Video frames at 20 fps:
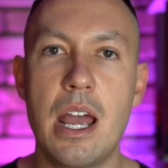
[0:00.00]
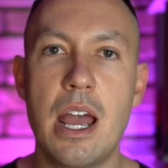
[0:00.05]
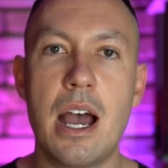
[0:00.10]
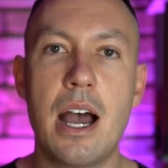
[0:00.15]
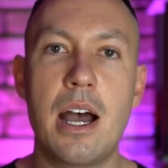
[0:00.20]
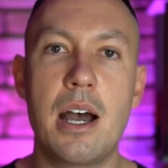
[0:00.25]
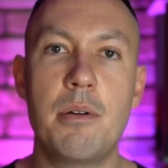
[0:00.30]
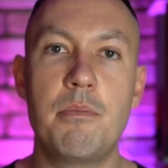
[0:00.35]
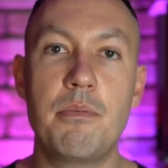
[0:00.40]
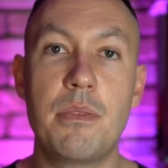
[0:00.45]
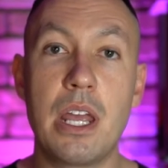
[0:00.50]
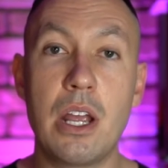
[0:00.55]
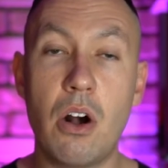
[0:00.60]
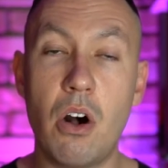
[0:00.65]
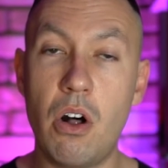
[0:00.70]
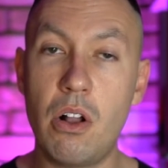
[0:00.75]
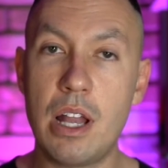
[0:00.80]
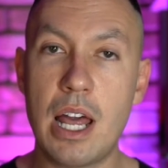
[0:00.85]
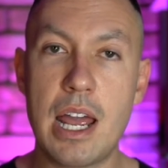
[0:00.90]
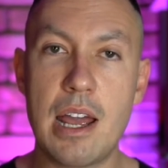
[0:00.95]
Um, they
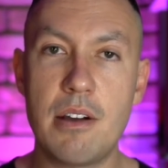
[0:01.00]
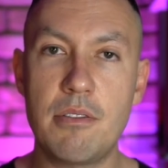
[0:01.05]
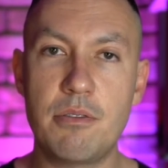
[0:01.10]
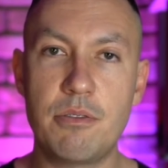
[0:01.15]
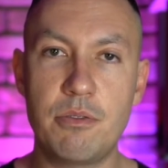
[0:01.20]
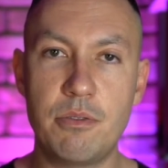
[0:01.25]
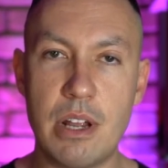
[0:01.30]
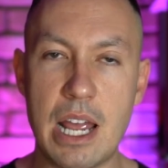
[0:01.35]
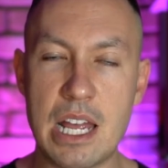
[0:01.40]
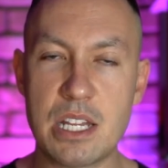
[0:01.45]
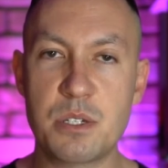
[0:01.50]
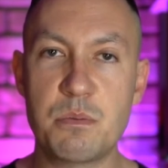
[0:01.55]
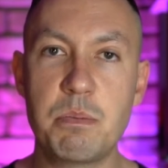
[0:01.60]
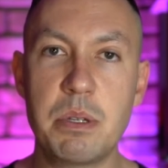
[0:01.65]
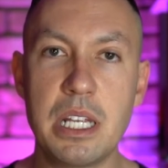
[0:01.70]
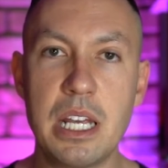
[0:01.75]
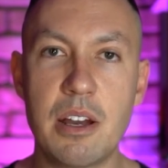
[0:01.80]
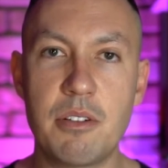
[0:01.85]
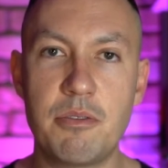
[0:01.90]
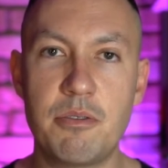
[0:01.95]
all have
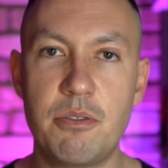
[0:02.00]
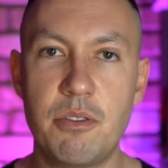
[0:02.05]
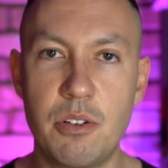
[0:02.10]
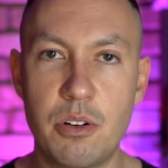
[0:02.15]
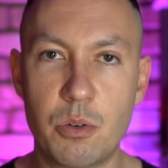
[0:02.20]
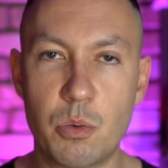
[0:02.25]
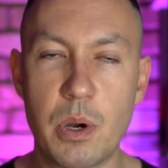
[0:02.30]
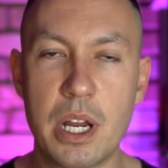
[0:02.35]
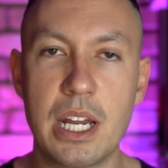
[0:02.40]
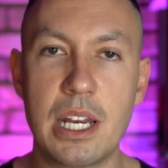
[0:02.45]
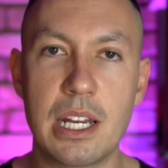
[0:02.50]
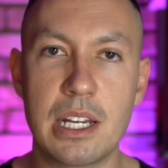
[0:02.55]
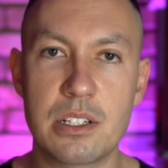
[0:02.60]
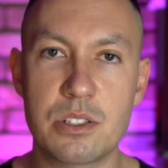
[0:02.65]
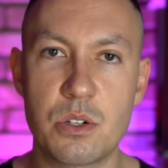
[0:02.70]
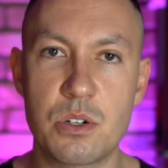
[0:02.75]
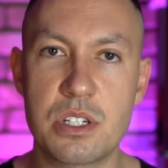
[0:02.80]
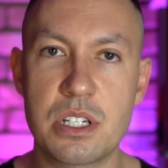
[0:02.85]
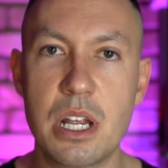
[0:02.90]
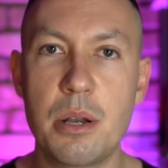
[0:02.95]
SPF
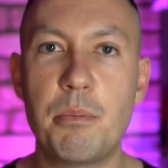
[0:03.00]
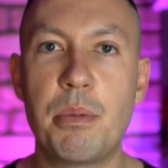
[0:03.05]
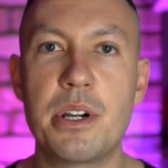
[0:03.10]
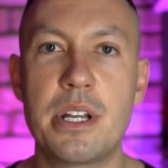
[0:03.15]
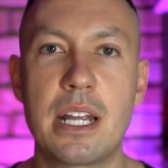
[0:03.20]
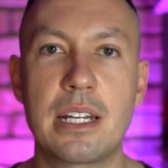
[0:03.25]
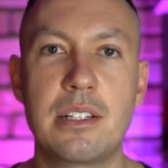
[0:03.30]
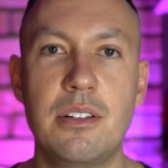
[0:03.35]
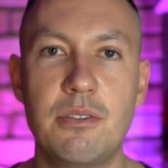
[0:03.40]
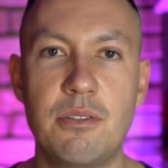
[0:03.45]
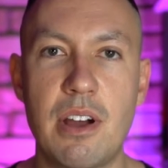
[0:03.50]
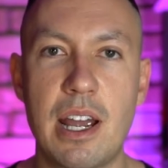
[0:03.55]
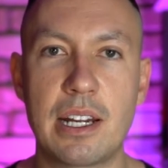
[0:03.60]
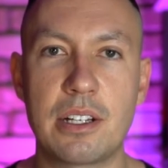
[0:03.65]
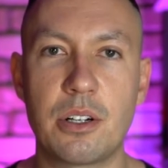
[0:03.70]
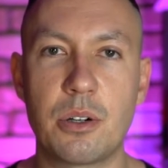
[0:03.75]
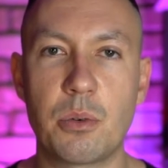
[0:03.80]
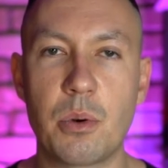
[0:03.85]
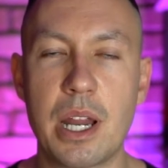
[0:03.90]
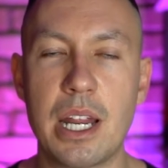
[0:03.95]
ratings or sun protective
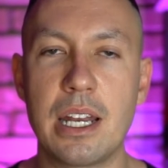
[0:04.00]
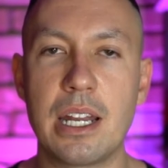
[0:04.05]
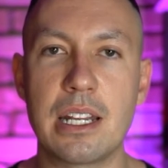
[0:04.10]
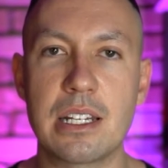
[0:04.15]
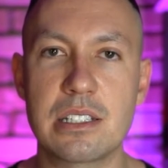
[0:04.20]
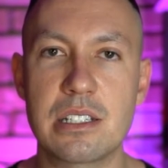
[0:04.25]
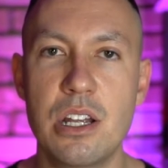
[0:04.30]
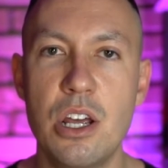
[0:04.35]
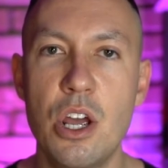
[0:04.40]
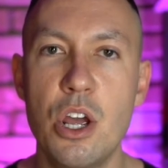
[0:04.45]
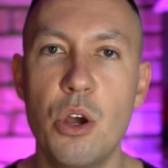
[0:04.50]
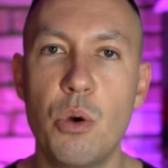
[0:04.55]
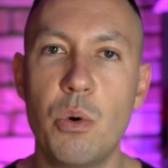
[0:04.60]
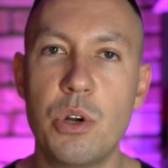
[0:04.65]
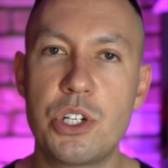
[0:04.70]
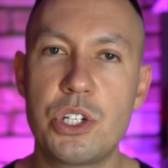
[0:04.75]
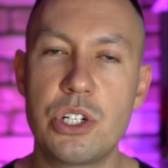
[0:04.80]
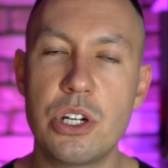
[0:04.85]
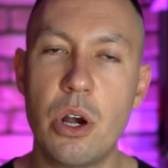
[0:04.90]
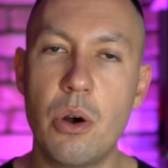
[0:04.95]
factor ratings,
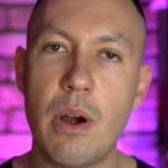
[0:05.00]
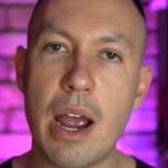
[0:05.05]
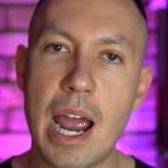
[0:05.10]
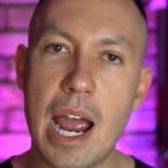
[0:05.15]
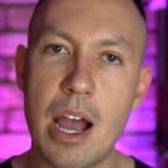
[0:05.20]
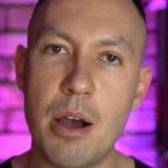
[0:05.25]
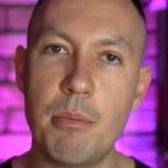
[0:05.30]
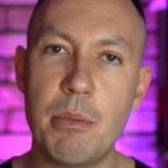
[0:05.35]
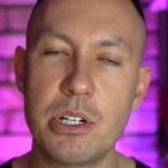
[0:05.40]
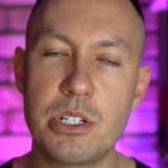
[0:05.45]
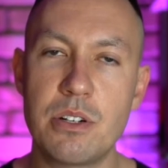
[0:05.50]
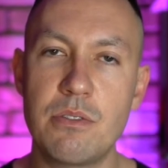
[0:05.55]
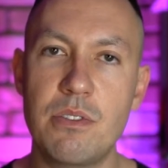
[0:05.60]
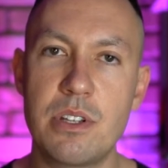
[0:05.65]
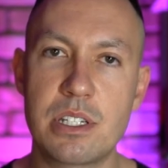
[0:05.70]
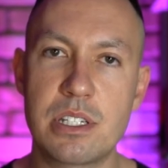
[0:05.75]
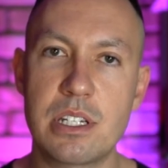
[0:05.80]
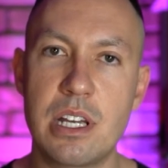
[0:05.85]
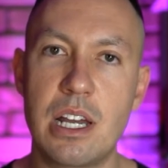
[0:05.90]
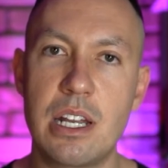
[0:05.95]
which show how much of
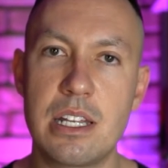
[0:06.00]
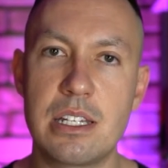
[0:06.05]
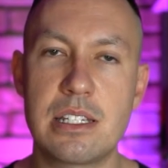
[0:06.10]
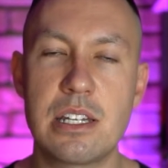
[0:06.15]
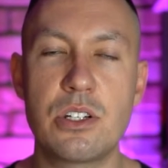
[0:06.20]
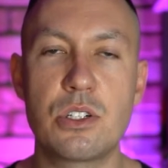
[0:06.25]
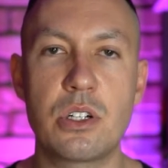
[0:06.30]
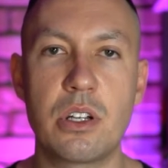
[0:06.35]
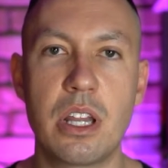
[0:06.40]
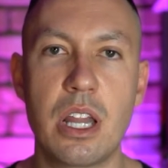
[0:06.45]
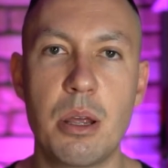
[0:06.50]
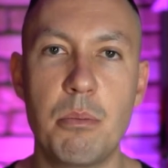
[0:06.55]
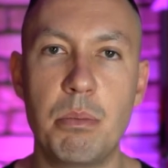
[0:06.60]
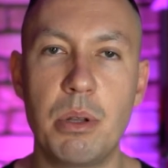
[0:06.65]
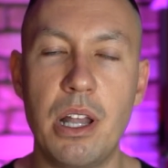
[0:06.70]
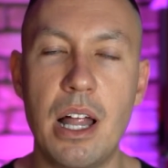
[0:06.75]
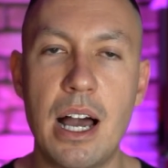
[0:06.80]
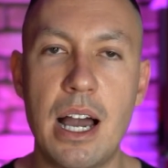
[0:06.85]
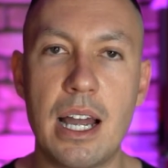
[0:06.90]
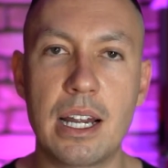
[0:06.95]
the sun essentially they
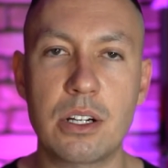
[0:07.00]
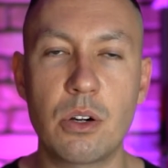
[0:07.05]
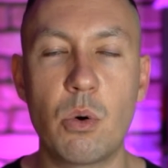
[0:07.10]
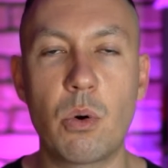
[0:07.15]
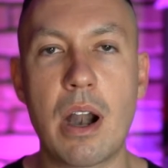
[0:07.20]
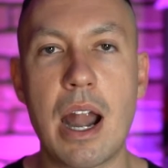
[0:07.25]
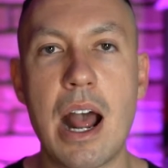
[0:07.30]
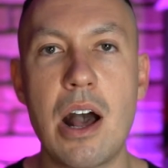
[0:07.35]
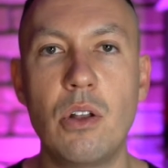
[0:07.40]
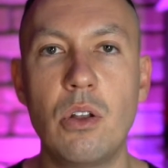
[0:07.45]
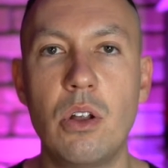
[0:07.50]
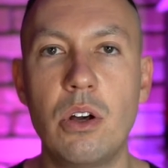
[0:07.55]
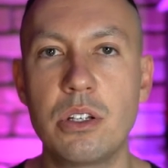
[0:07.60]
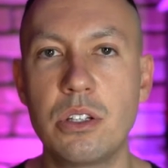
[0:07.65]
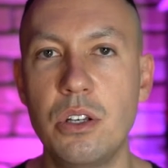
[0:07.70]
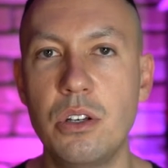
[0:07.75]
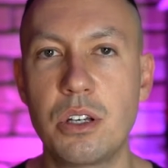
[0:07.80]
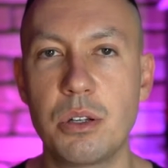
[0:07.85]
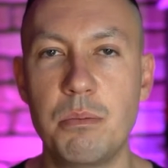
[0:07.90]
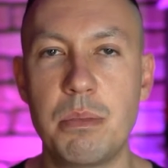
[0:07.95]
block or how
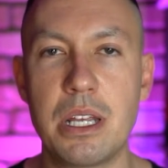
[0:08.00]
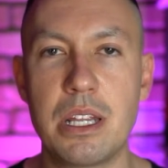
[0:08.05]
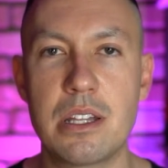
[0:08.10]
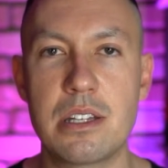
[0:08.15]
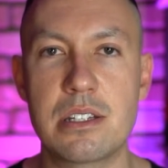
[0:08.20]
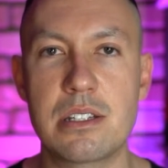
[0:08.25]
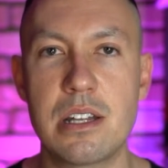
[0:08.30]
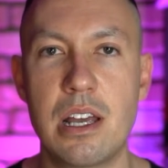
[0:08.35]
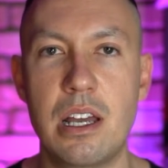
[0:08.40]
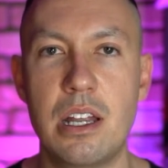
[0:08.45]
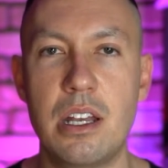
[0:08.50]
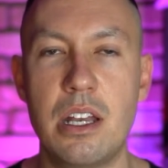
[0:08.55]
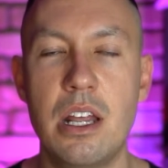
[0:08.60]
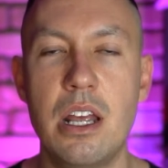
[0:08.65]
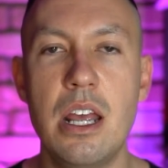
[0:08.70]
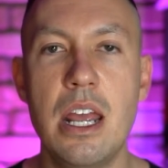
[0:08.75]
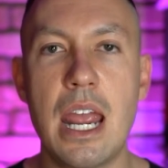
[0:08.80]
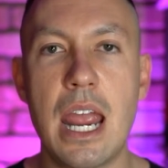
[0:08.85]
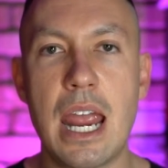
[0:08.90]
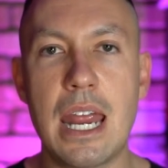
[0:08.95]
long you can be in the sun
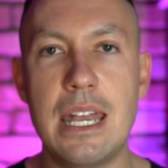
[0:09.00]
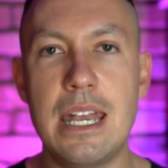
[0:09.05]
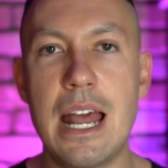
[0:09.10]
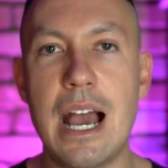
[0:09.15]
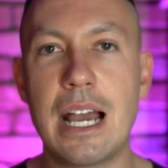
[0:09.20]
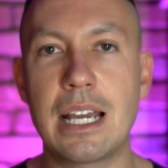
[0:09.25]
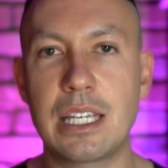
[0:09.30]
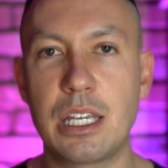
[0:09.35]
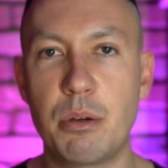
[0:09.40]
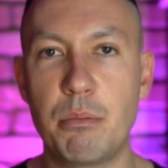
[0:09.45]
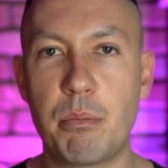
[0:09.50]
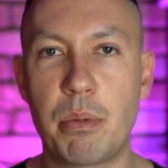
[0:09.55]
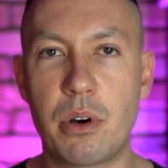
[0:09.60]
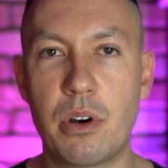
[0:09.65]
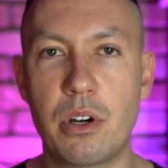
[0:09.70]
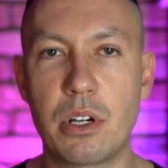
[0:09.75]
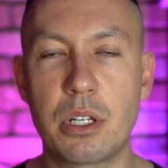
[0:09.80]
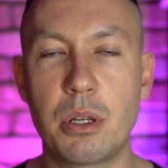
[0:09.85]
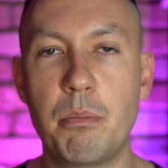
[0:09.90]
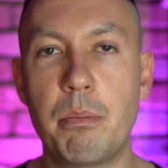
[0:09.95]
and not get
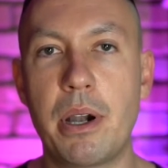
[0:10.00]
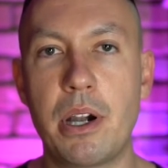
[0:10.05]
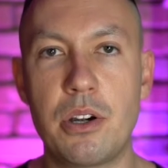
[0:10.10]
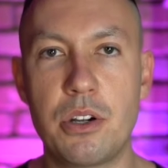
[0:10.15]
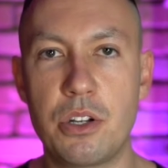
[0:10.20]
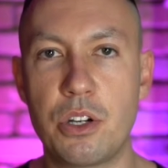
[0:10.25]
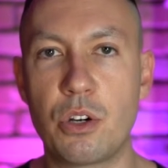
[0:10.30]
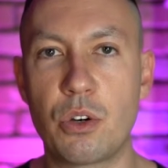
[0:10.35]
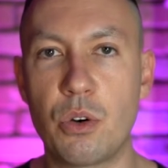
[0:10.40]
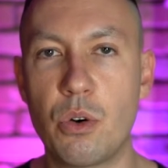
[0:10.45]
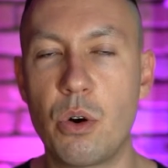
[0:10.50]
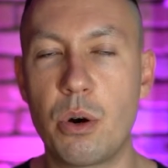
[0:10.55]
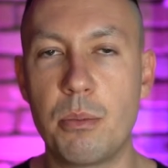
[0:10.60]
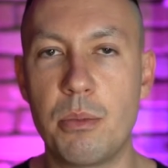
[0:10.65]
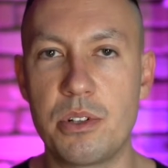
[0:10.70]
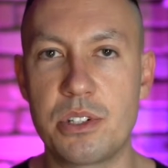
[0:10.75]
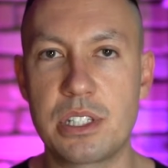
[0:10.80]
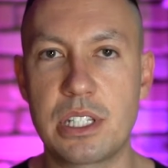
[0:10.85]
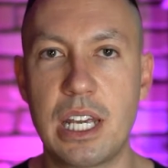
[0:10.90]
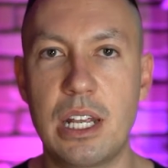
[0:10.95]
burned compared to your
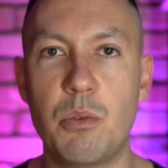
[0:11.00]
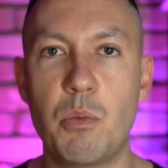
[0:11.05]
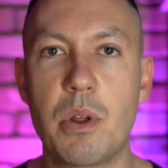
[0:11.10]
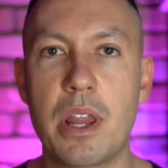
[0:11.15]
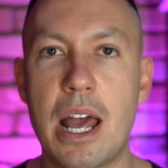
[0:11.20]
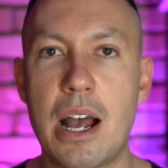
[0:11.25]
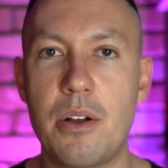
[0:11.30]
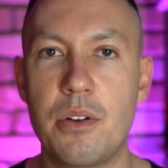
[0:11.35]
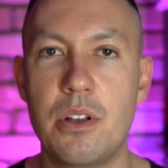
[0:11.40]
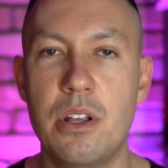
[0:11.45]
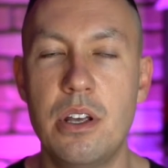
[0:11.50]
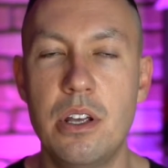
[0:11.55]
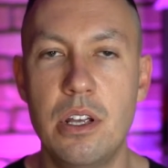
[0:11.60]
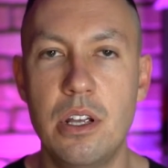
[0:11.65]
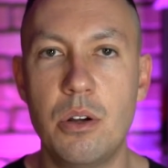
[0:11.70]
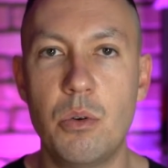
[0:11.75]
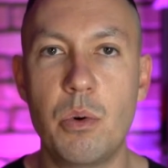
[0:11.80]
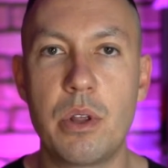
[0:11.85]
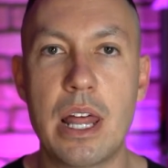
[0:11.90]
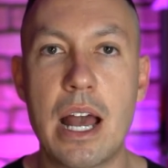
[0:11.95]
normal skin without,
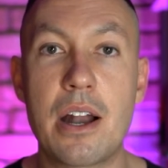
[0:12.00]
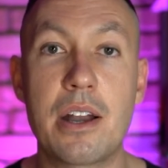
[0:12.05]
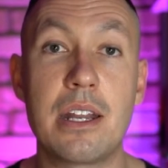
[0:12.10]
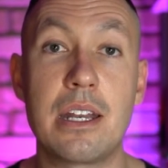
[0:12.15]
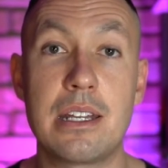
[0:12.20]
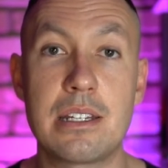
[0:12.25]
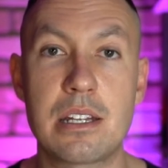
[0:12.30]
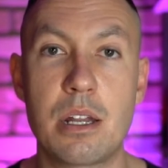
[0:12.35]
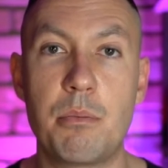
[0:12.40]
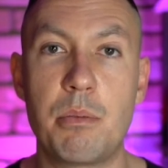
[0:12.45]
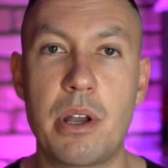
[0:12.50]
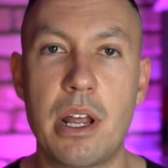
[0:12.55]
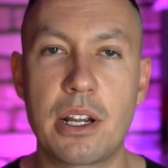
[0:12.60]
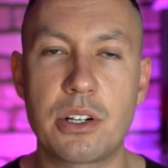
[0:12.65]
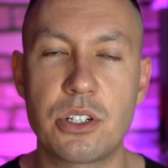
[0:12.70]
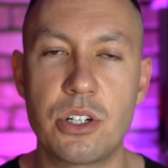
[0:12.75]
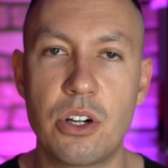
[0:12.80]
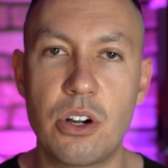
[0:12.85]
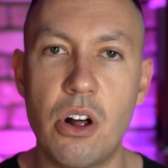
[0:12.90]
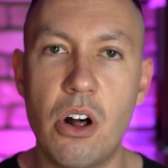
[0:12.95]
without any sun
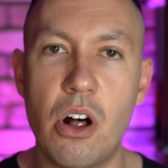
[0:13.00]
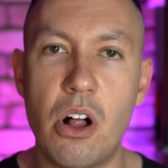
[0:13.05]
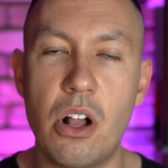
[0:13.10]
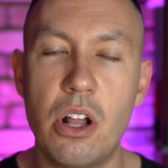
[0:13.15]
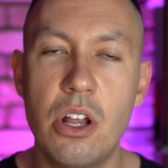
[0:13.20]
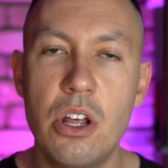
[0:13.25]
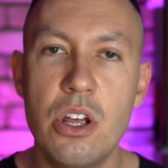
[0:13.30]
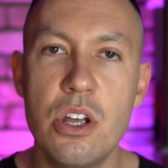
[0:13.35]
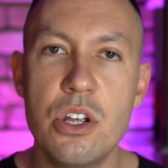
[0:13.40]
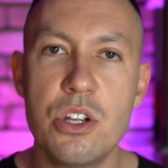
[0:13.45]
protection at all.